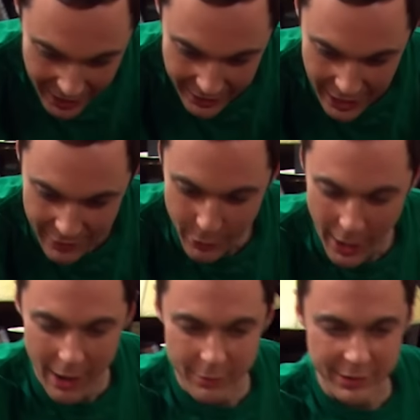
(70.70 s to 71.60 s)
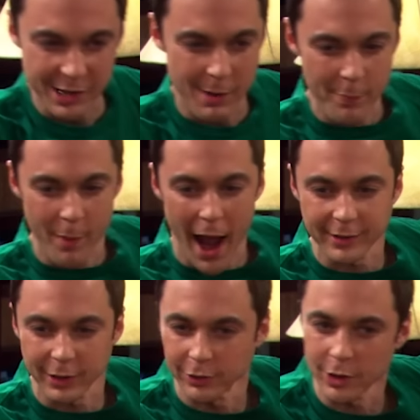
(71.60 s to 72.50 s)
None of you ever see my
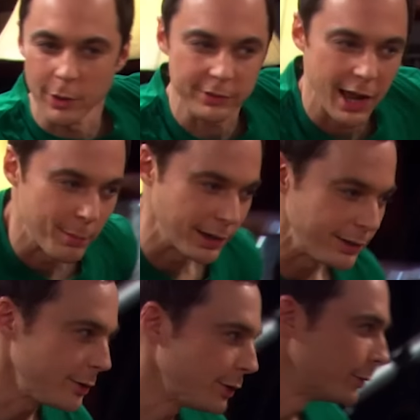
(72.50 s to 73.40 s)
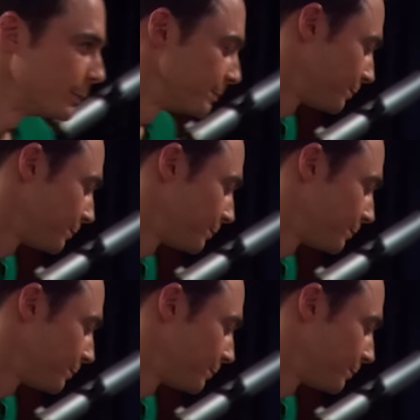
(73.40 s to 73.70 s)
practical jokes coming, do you? Okay.